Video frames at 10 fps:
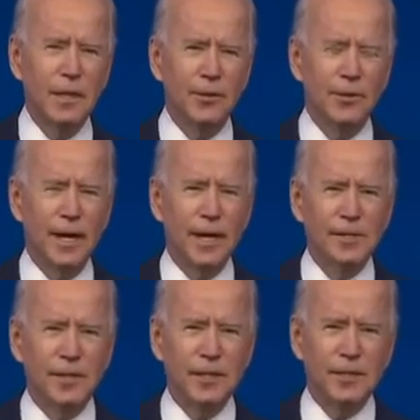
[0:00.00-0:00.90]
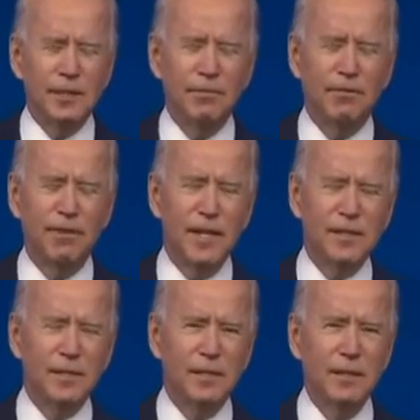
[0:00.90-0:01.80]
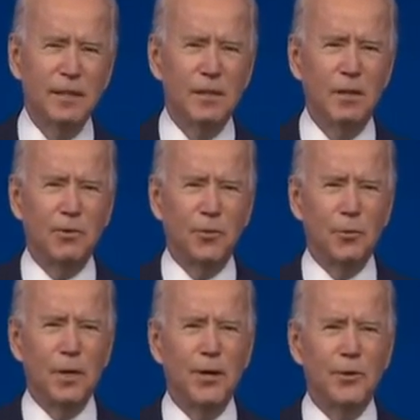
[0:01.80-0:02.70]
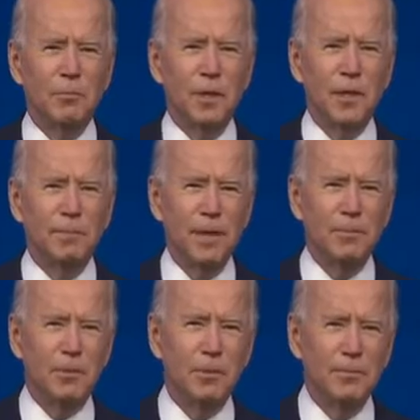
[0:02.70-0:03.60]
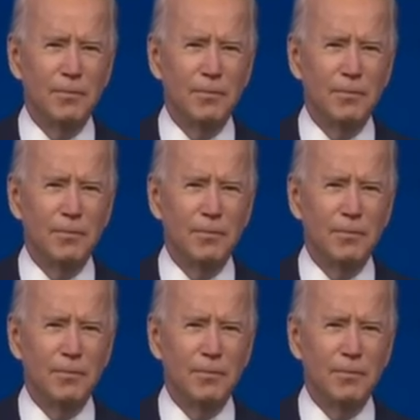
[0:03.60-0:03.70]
the United States has ever faced. We're 300 million people.